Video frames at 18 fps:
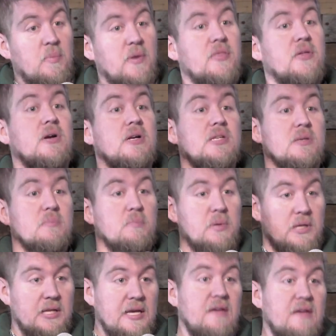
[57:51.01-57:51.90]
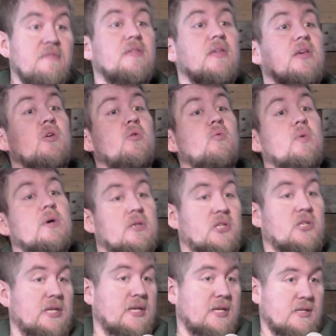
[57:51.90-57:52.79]
but there is a belief that you will
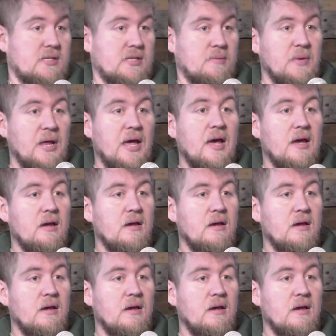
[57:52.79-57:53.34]
see it someday.